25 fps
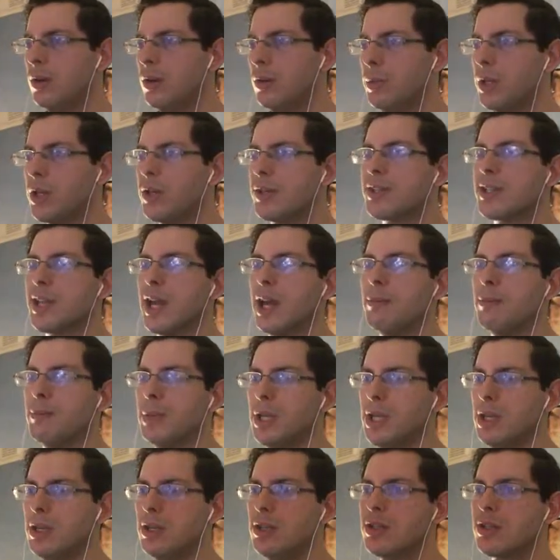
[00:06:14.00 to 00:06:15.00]
Because that
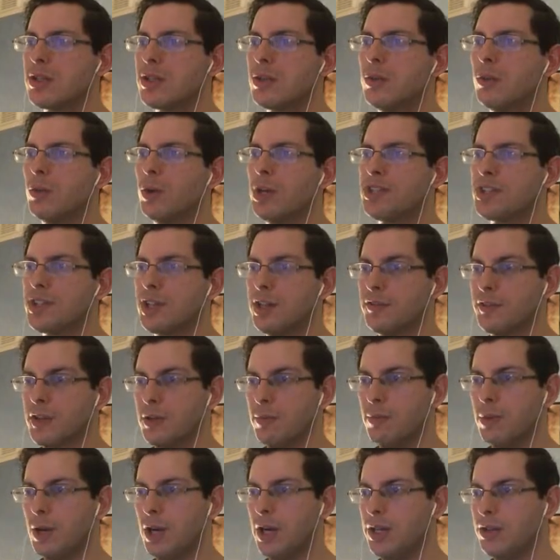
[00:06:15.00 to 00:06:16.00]
means once I've
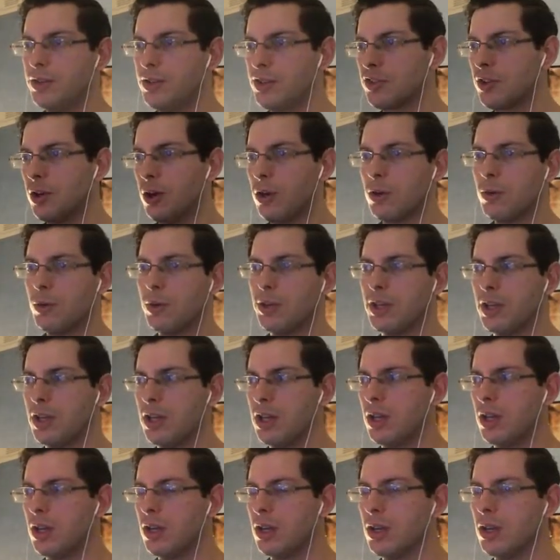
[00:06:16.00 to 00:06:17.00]
combined the stock with
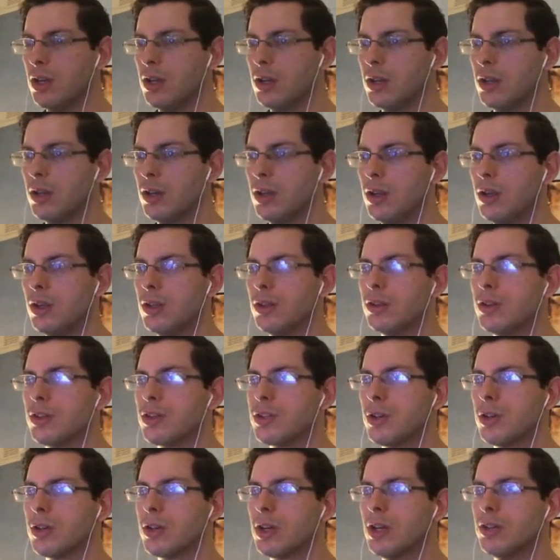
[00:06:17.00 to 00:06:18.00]
it, the
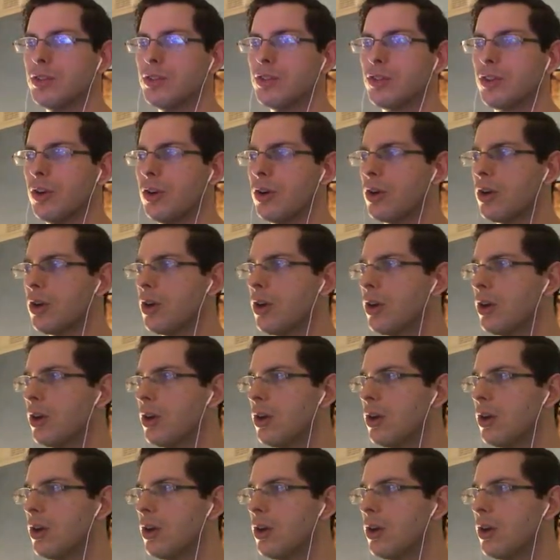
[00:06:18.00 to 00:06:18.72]
shotgun stock,